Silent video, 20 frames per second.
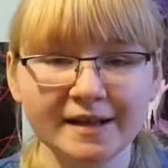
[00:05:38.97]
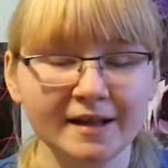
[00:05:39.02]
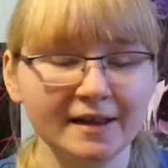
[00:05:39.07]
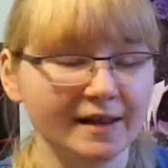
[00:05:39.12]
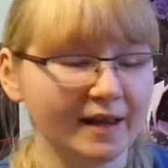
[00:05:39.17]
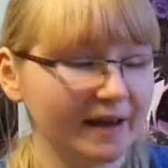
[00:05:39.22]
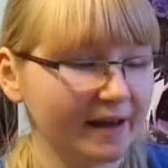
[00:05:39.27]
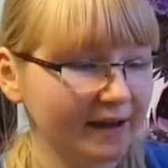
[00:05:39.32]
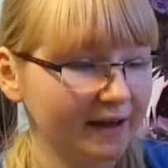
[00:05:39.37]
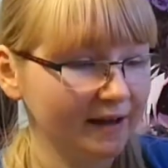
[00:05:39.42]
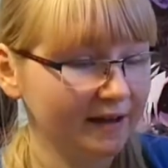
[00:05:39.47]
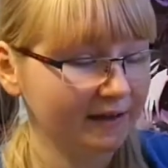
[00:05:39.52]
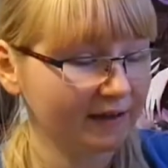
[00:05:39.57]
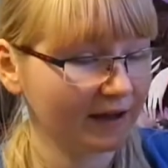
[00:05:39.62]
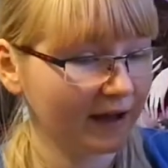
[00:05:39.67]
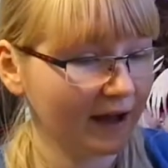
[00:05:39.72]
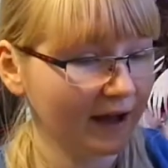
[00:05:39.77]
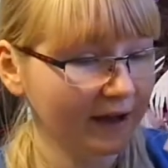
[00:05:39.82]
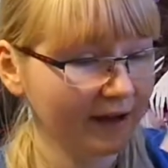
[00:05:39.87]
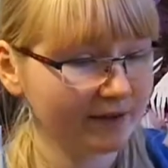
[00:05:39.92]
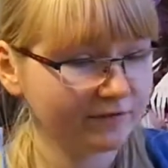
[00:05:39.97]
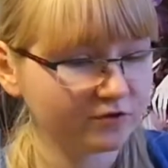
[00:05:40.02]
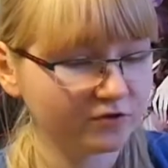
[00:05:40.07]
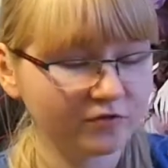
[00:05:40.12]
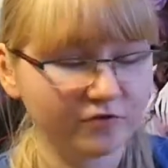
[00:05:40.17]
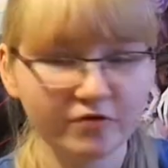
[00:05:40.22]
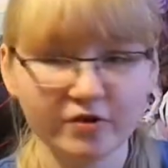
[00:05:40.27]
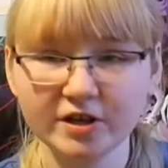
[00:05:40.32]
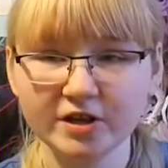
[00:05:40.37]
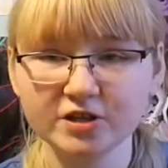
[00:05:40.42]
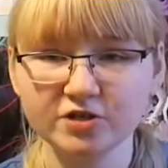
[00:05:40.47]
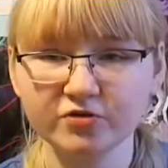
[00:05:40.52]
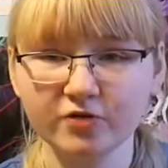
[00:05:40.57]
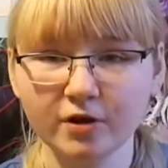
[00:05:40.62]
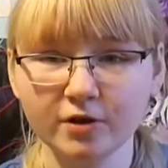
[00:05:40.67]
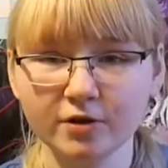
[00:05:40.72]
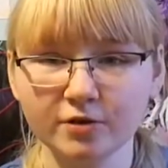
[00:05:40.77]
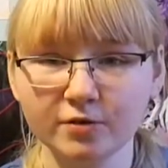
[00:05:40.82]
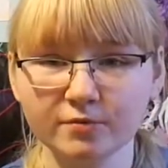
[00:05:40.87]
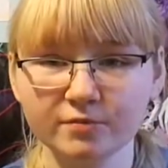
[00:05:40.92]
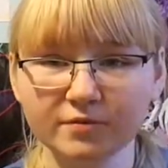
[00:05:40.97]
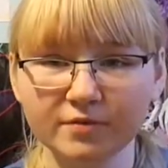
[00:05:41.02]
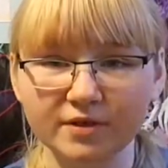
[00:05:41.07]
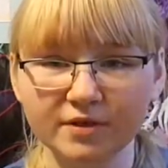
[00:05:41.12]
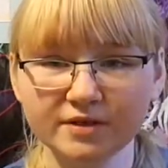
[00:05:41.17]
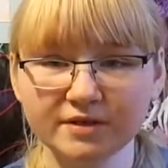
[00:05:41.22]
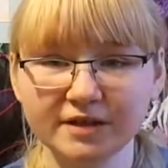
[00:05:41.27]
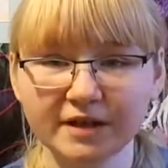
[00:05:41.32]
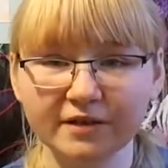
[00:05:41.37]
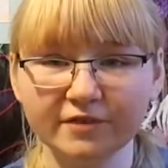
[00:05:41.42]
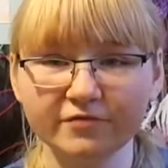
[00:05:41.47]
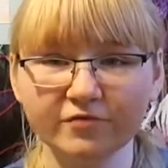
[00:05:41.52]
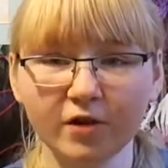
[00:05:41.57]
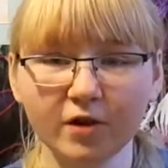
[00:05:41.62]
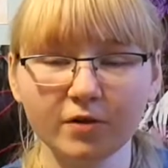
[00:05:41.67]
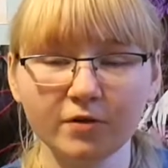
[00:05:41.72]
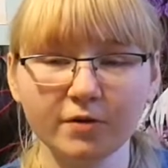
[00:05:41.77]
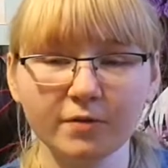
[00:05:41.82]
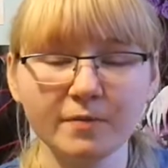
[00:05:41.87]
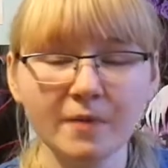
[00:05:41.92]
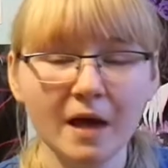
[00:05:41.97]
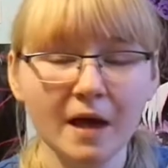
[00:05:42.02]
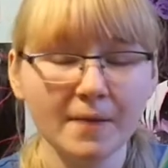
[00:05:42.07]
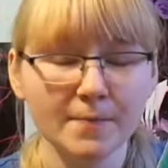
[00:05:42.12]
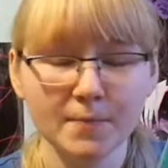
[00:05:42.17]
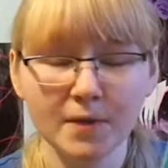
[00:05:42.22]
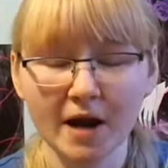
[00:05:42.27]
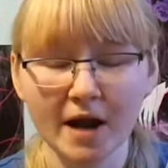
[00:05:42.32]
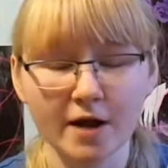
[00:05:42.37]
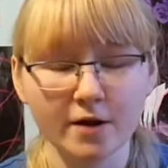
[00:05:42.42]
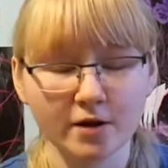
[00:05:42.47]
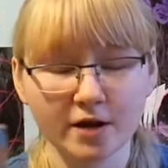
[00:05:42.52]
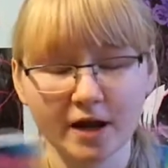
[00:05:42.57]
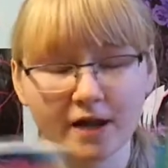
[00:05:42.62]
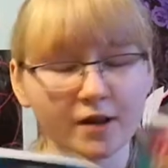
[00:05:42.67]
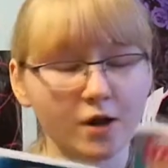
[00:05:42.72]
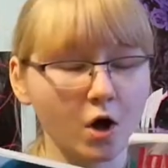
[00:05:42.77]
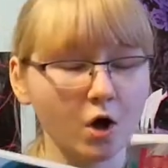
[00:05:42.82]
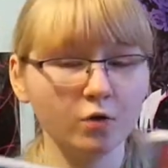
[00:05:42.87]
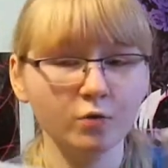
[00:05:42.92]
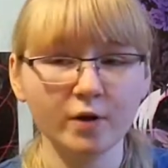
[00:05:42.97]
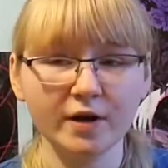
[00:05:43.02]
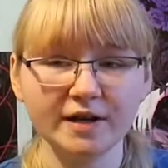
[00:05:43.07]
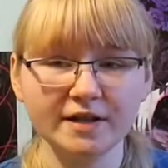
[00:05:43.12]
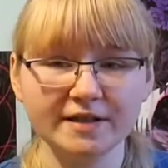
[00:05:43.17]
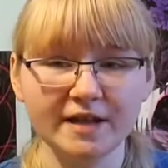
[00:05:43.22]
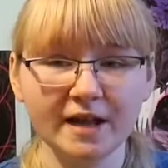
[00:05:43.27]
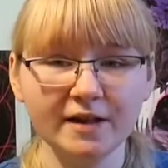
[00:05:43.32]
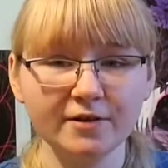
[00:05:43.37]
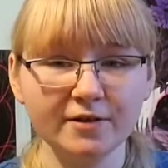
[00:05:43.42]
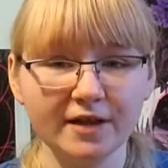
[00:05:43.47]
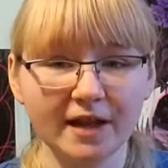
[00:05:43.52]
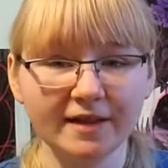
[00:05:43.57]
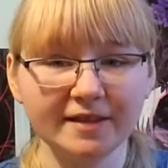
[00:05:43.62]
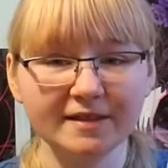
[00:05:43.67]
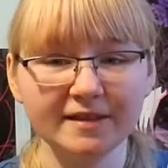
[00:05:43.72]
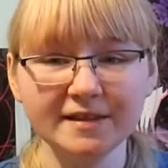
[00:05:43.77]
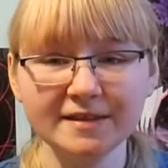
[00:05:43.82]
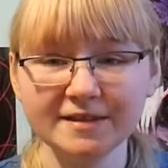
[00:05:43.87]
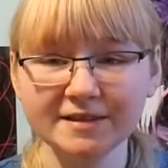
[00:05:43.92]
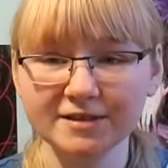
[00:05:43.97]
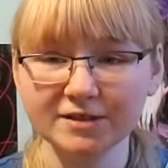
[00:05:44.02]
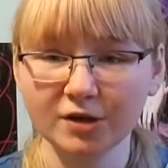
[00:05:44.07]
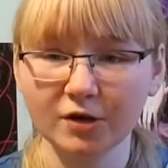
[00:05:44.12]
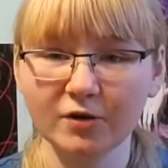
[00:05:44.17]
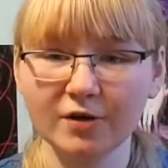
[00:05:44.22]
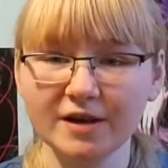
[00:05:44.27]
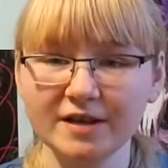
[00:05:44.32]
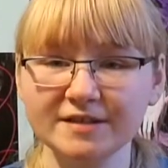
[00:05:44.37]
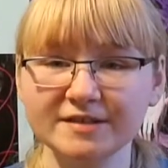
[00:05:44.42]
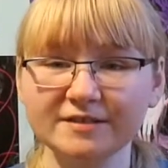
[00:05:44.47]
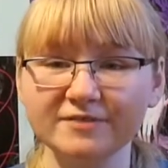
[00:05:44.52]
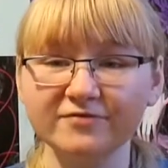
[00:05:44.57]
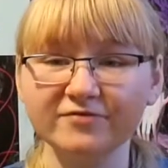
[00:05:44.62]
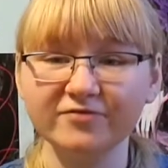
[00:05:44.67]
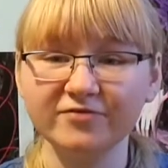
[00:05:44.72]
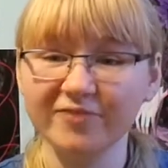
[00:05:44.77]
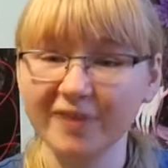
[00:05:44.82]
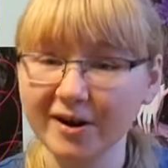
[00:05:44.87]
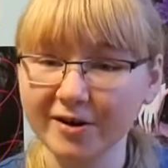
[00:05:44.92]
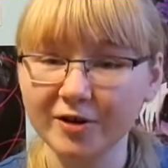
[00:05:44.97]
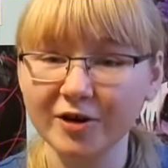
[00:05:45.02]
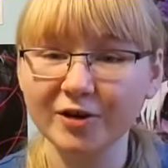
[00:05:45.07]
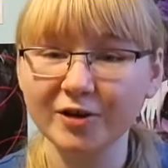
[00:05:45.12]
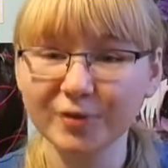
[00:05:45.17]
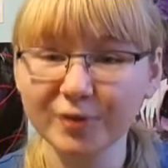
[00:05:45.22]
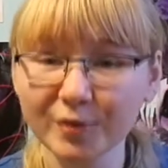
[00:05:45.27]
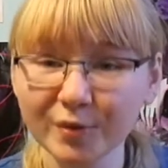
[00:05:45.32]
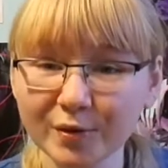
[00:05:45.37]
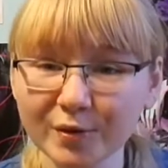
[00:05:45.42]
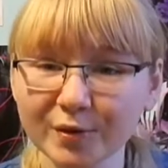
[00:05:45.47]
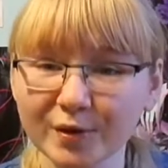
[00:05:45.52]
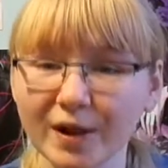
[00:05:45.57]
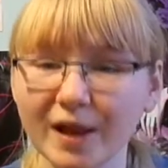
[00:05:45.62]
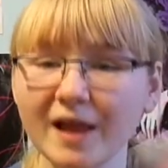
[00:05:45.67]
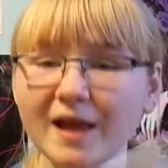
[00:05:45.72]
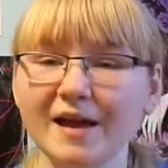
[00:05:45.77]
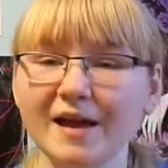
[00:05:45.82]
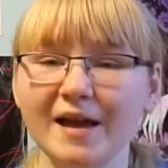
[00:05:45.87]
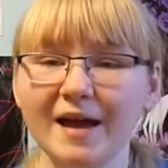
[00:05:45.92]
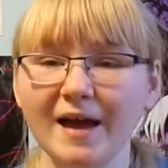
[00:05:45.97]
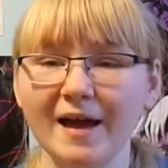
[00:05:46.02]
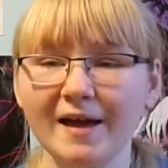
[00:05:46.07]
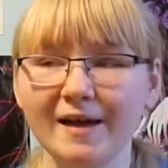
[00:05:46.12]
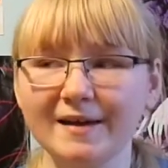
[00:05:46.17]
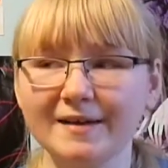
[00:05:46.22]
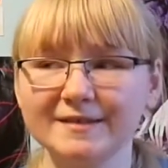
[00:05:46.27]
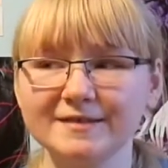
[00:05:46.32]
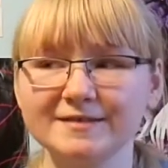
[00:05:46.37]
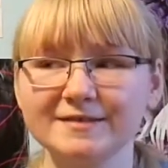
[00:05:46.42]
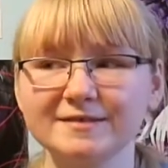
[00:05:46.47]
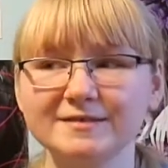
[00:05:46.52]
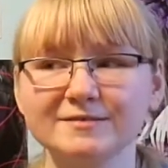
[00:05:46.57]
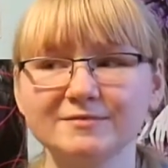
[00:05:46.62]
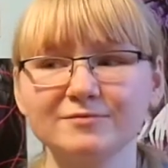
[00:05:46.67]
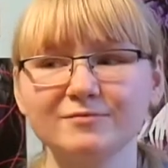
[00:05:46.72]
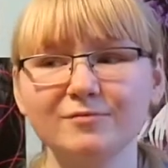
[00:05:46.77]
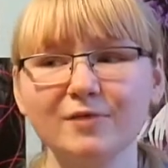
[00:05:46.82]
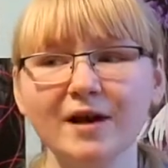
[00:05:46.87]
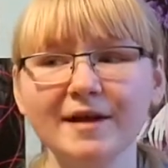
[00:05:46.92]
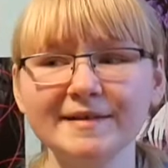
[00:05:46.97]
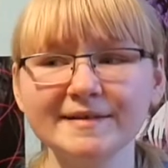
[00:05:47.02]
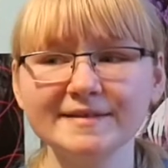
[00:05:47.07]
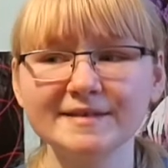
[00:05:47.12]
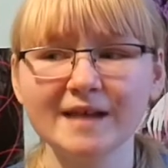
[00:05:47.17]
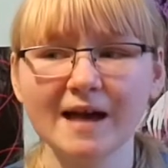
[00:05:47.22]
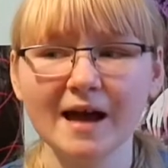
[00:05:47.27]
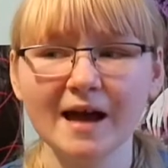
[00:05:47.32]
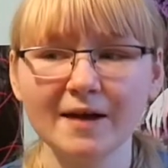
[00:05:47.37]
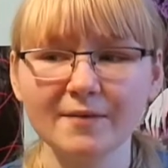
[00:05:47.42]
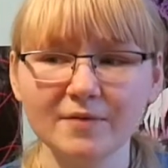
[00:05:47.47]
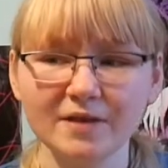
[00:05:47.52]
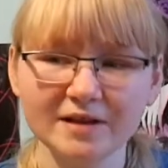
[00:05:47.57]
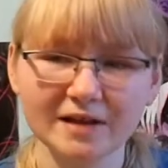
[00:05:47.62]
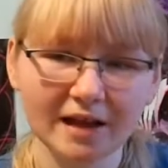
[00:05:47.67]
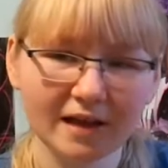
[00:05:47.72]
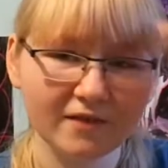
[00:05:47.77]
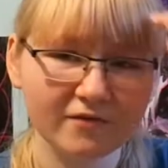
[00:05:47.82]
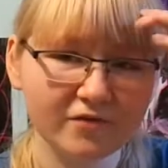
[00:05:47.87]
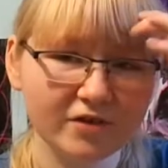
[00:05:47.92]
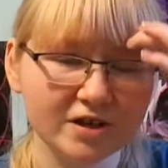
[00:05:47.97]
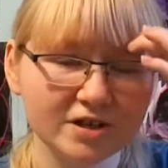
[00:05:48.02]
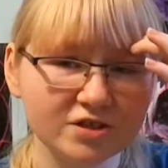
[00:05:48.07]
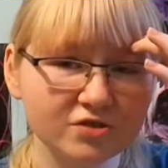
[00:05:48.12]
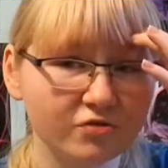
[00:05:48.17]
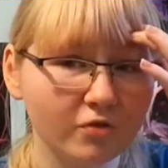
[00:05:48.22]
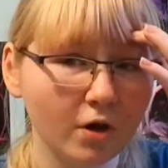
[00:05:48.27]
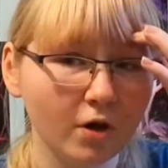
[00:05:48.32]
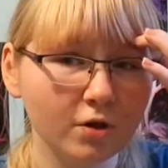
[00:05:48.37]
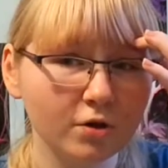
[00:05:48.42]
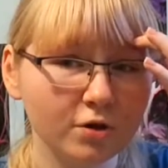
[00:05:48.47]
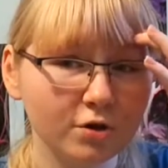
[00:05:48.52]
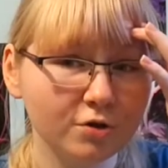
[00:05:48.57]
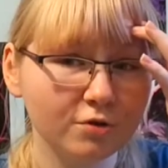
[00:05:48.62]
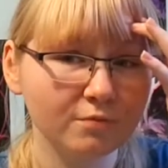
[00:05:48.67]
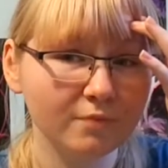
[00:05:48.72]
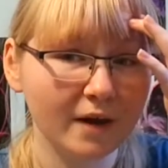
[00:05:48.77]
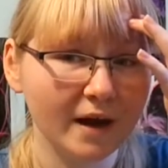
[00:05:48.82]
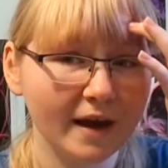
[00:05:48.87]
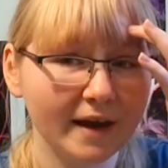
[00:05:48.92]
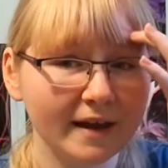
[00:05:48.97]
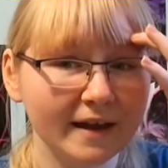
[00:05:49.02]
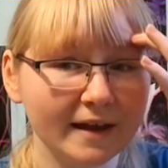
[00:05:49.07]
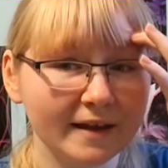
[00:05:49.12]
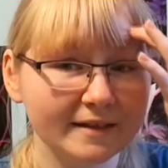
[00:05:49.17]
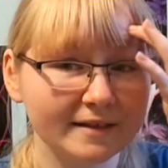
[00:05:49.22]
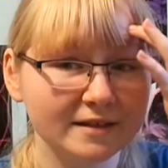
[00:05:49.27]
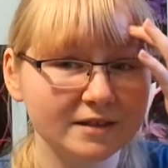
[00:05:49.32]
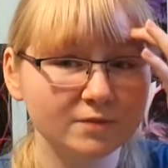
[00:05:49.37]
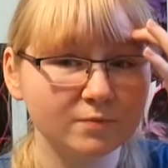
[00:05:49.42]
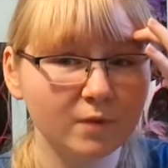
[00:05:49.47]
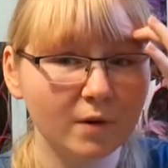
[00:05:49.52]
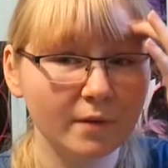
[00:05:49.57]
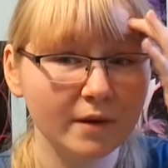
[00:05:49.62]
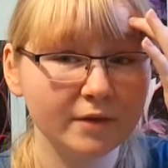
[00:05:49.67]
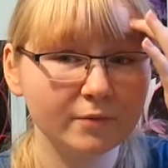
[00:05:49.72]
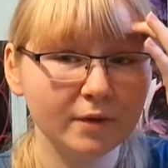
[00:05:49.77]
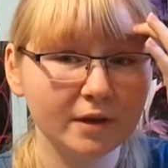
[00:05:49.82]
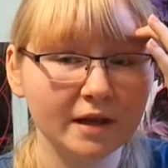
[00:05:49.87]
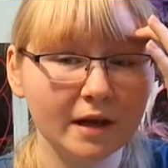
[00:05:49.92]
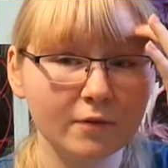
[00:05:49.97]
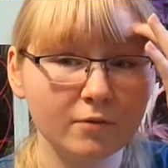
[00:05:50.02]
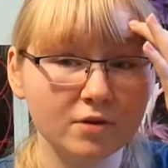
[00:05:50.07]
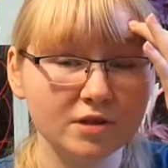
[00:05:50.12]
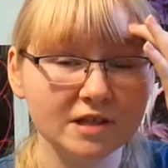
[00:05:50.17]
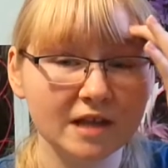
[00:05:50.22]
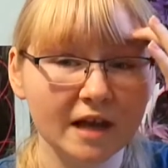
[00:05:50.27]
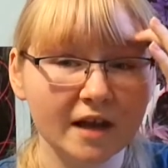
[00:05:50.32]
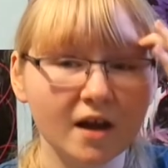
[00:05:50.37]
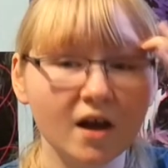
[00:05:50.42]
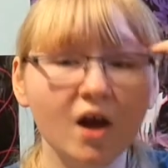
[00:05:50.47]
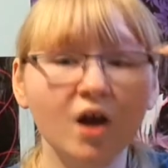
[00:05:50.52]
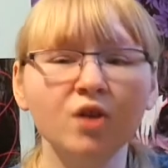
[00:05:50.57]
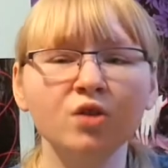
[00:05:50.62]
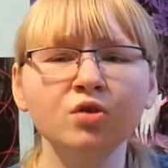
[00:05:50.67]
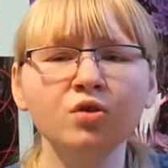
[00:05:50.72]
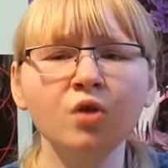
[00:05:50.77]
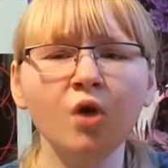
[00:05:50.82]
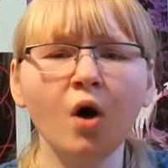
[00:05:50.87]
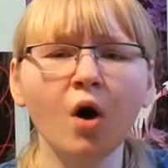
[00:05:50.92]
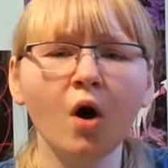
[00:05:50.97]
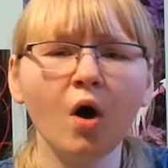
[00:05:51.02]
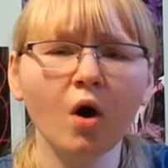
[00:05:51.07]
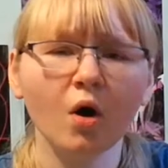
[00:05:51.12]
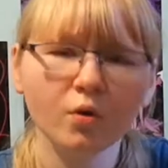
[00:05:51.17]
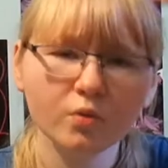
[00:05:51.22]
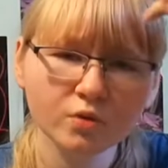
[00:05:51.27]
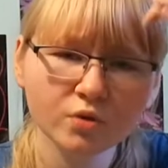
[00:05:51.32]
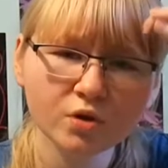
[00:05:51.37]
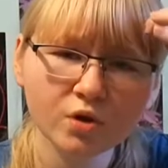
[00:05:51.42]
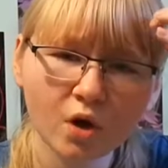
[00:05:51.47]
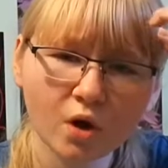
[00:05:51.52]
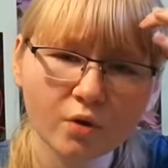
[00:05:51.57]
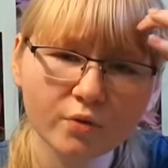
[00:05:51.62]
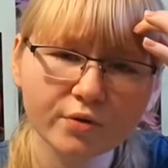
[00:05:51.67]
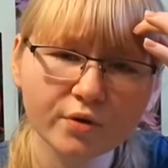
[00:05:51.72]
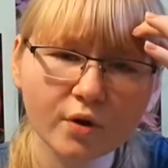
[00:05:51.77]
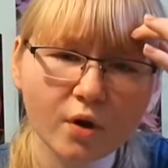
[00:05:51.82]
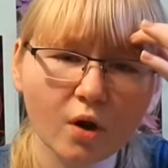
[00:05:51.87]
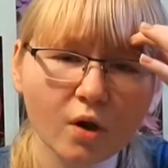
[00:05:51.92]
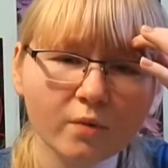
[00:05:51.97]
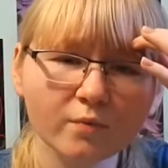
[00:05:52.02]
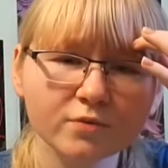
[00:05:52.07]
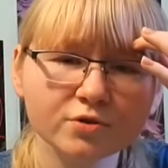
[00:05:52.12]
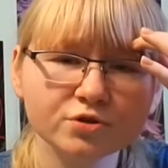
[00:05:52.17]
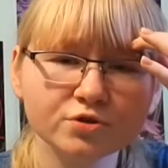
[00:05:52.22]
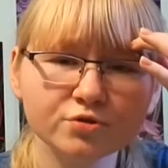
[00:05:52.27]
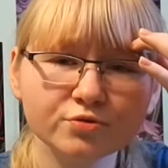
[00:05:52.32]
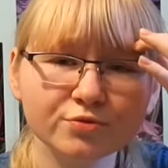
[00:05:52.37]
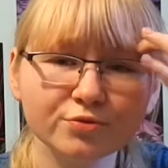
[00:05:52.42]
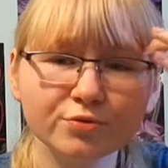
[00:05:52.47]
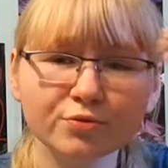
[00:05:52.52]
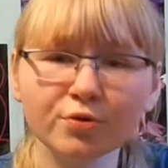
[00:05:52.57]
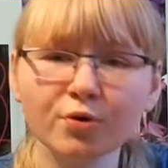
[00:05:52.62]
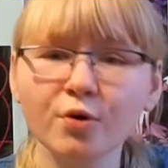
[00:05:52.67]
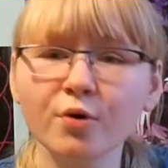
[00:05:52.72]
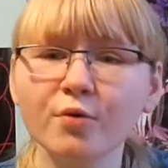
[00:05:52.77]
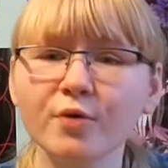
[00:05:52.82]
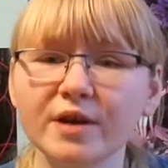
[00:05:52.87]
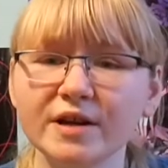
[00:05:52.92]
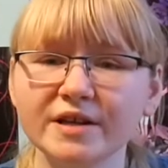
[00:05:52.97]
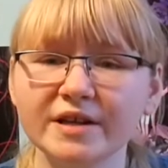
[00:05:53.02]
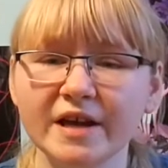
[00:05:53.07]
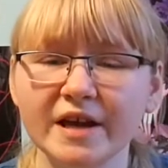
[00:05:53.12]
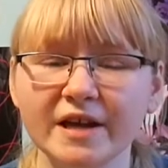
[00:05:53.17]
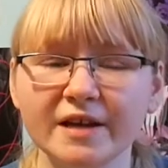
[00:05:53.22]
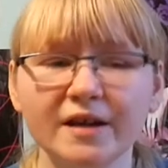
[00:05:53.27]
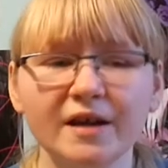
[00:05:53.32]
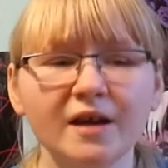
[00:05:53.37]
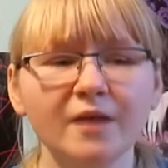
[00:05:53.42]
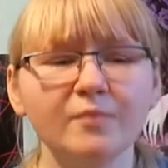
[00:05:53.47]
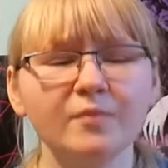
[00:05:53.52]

Like, I have to finish volume second volume, but I can already tell you that this story is very cool. As one time in like first volume, I had this moment when I was like, no, you almost ruined it.